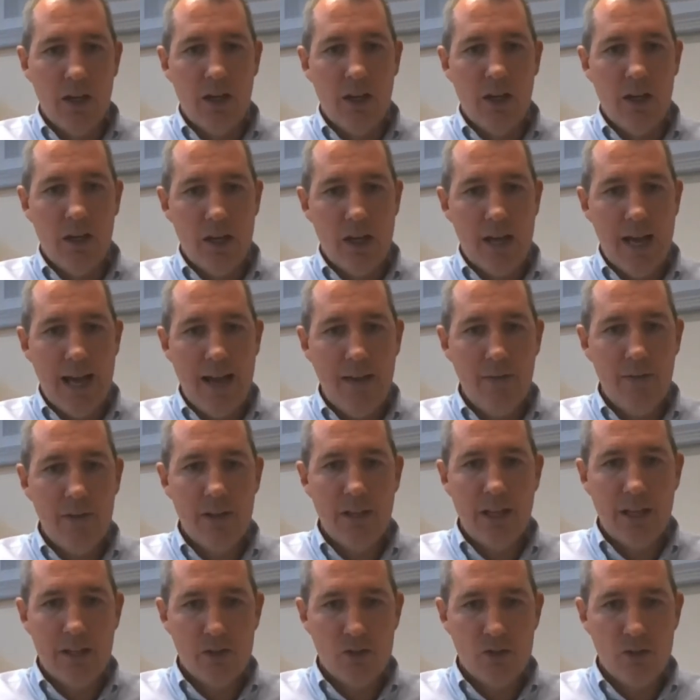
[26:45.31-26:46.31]
having that
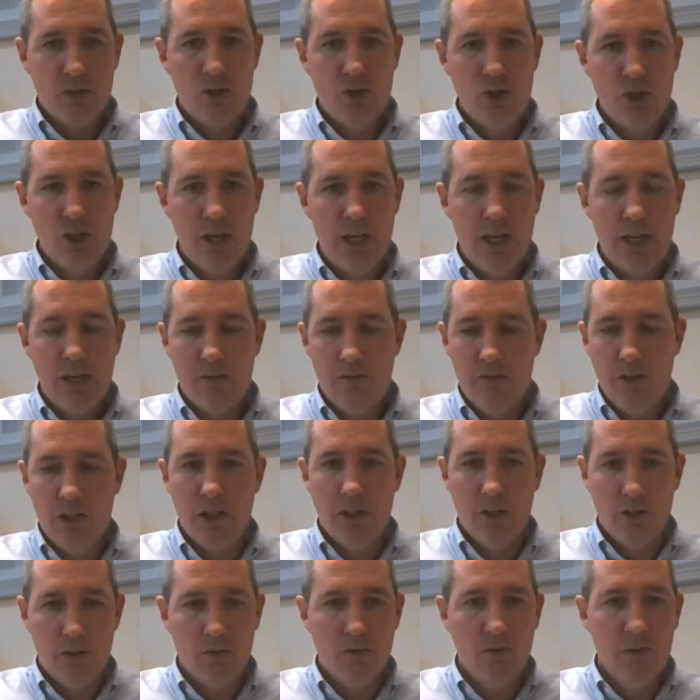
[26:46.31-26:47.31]
sort of shared
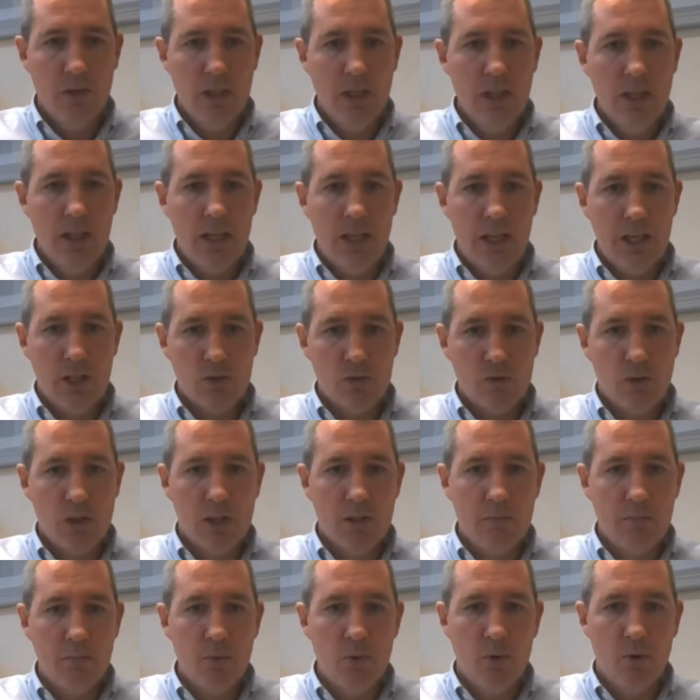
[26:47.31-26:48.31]
view is really
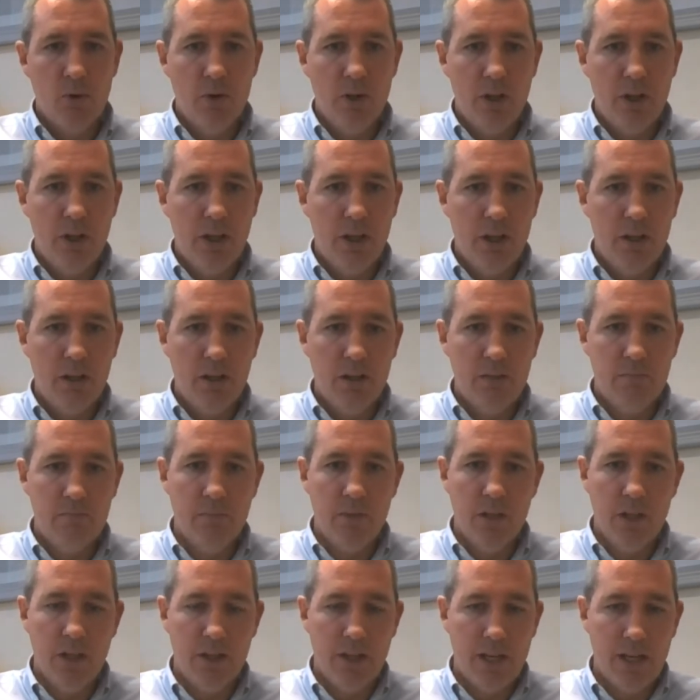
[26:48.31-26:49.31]
important, and
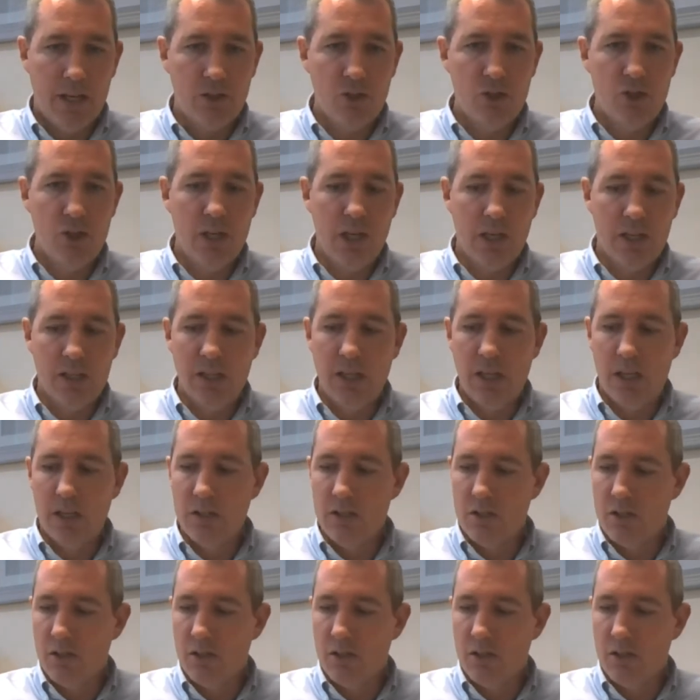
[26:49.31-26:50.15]
that shared case study.